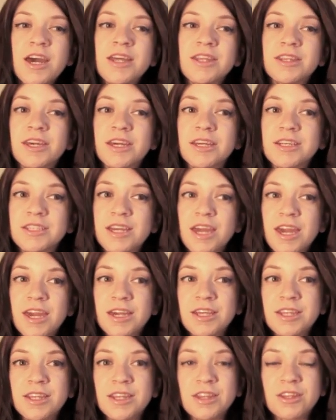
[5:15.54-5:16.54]
They
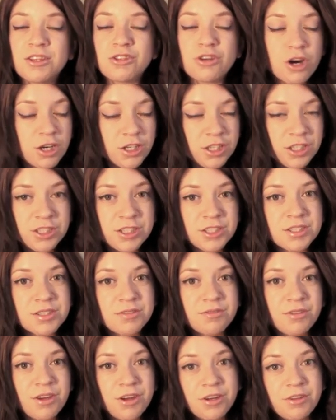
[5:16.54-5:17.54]
take tardiness
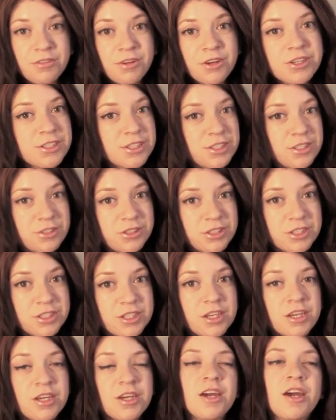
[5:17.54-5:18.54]
very, very
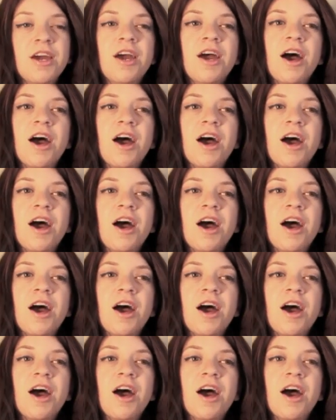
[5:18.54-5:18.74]
seriously.